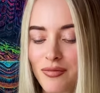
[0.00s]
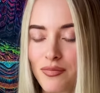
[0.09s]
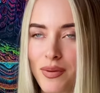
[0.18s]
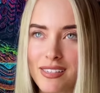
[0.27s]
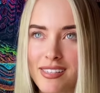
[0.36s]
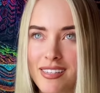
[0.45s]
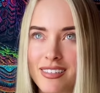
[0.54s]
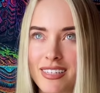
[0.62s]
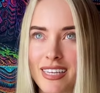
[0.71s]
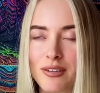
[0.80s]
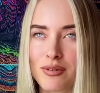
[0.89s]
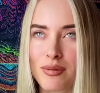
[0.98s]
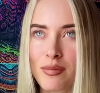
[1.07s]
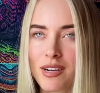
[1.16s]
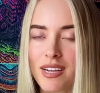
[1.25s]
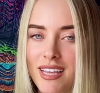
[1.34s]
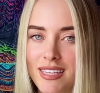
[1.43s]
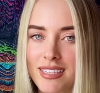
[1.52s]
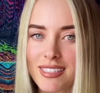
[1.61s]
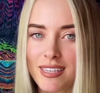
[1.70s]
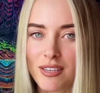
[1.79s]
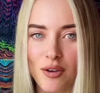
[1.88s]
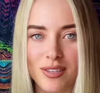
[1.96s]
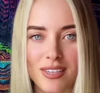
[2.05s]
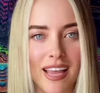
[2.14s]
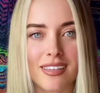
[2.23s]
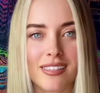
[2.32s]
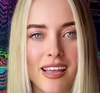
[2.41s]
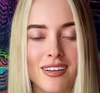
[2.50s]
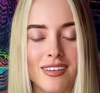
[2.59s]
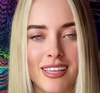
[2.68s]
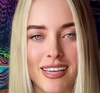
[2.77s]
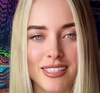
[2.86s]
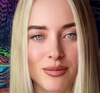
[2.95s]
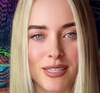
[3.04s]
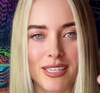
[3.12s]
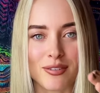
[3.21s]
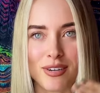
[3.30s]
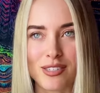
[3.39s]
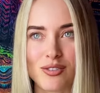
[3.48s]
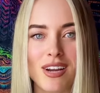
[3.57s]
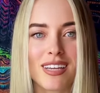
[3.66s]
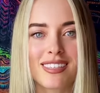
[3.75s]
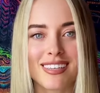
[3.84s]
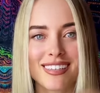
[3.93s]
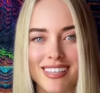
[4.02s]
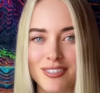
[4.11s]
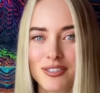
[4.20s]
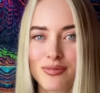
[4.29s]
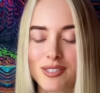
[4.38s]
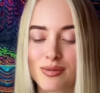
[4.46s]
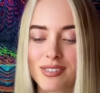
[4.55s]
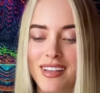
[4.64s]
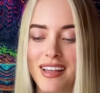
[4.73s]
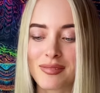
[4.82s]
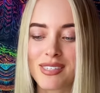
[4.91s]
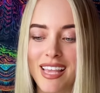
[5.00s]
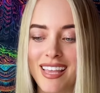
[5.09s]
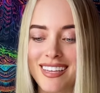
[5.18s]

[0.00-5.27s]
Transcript: basically, remember, had to go in exile, he had to be resurrected, killed multiple times,